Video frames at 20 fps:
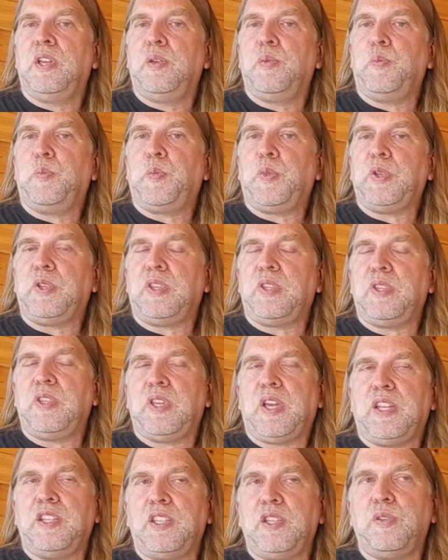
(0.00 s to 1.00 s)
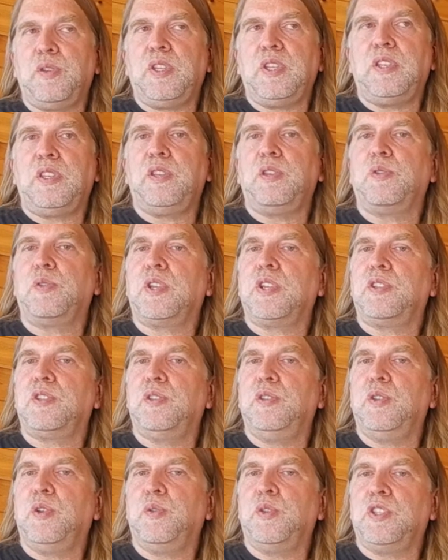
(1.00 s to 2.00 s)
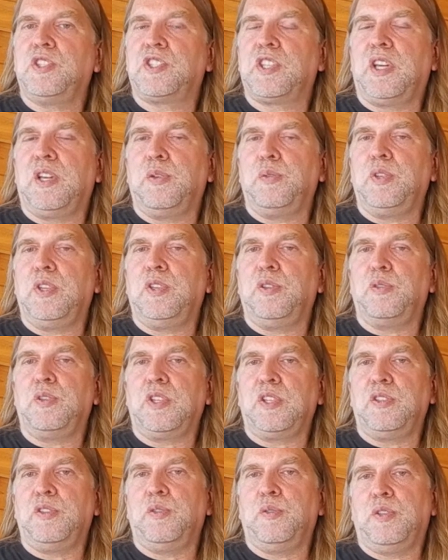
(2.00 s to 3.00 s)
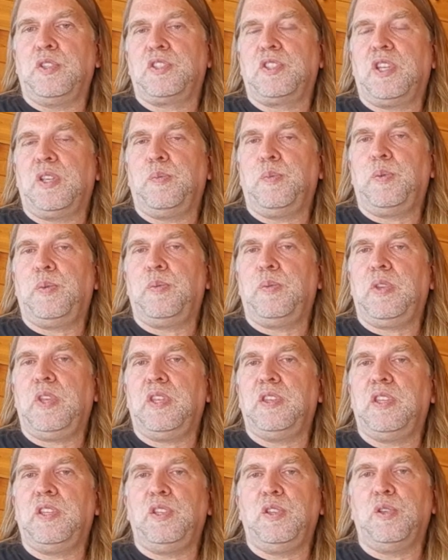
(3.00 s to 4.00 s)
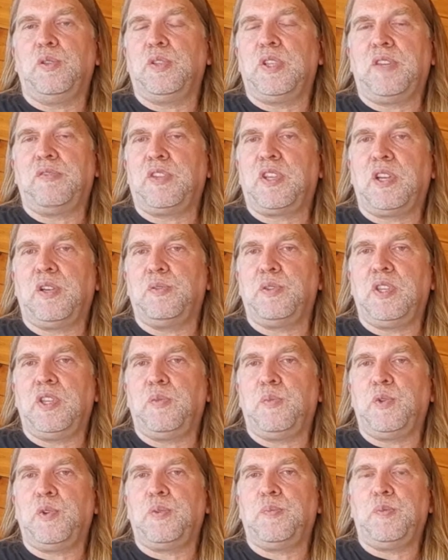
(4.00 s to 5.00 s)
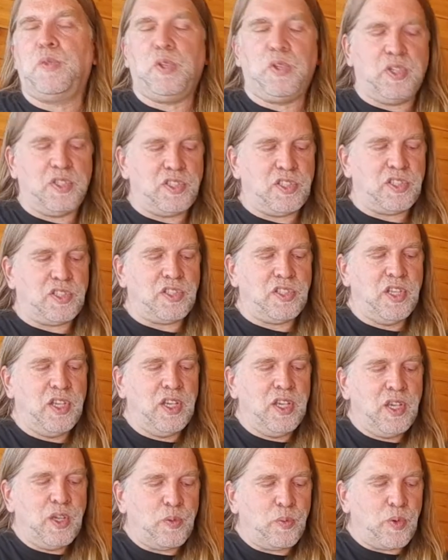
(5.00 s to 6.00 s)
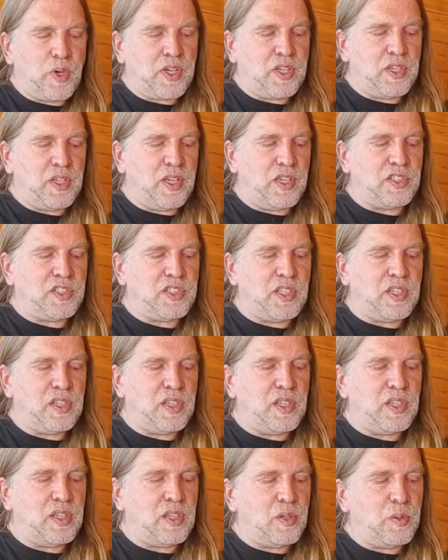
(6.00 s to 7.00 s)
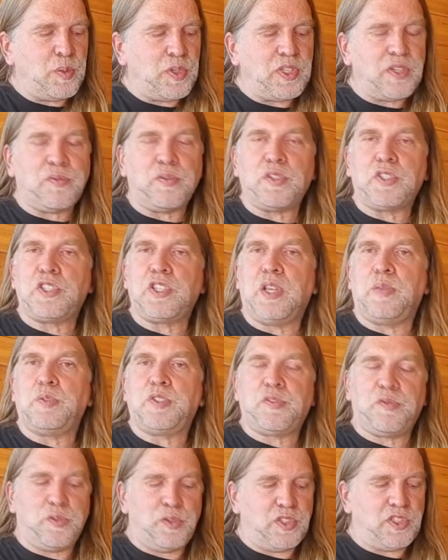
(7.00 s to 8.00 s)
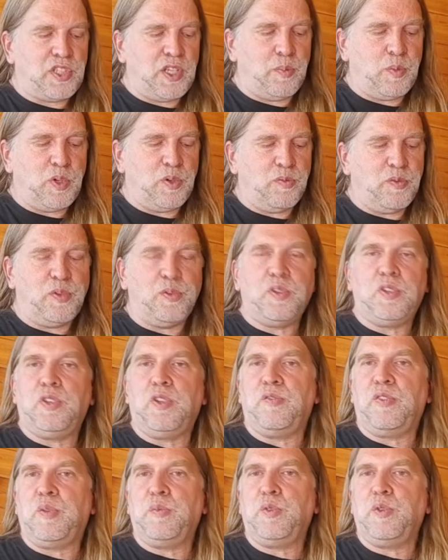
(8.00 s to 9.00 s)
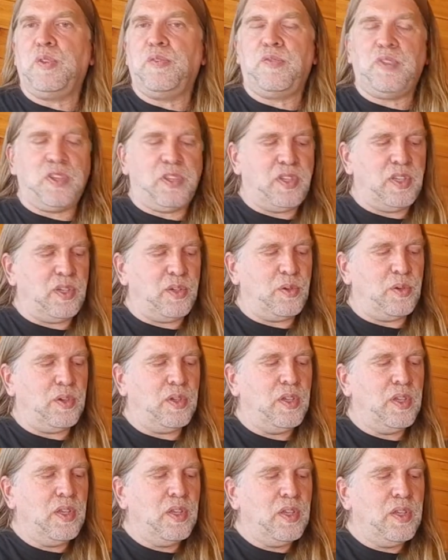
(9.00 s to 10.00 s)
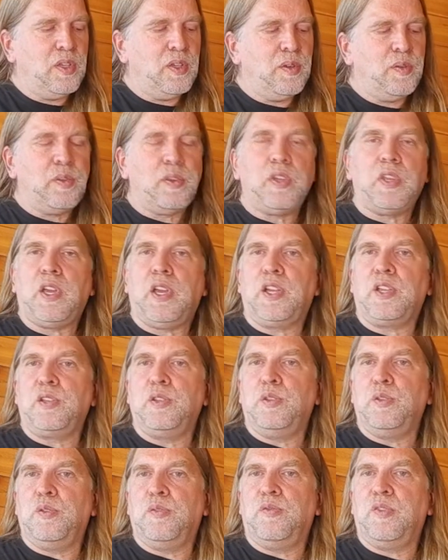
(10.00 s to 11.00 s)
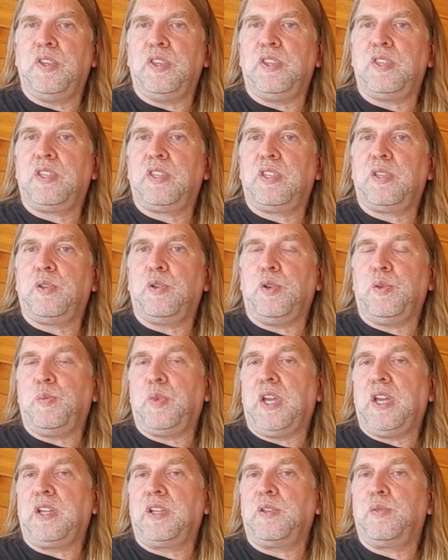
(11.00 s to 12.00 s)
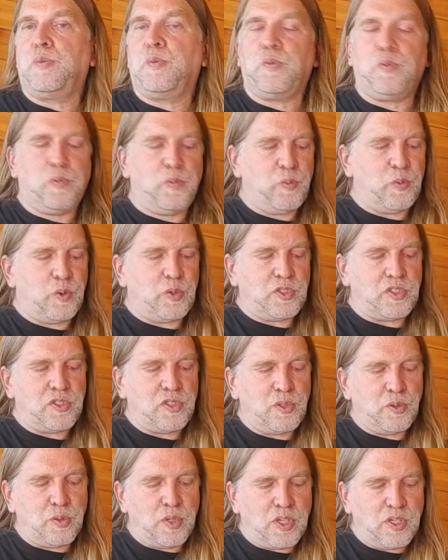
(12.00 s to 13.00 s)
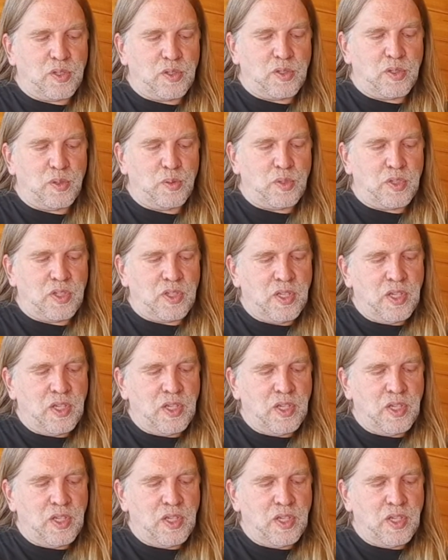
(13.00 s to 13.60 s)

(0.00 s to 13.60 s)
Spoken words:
But ideally, you'll get to know the sound and you'll get to know the shape, and then you don't have to count anymore. You can just recognize, and there'll be different shapes for the same interval. If I'm doing a fifth here, I could do a fifth going backwards too. I could do it